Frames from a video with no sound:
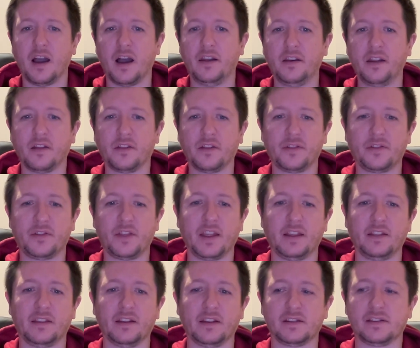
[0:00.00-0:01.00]
Another
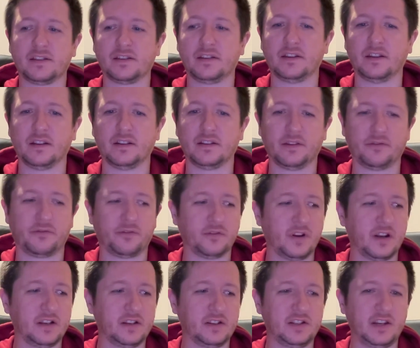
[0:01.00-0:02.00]
thing that
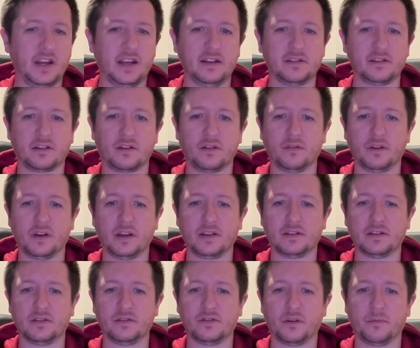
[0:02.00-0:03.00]
differentiates
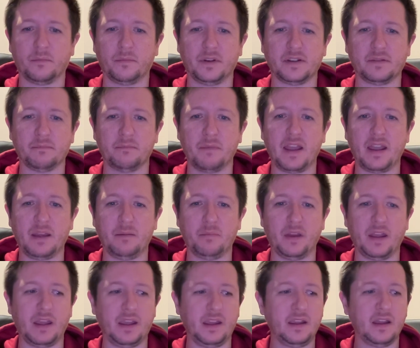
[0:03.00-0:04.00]
cornets and trumpets may
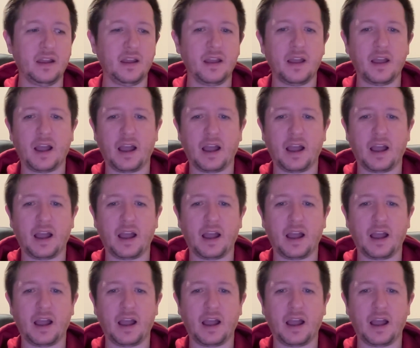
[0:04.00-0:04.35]
be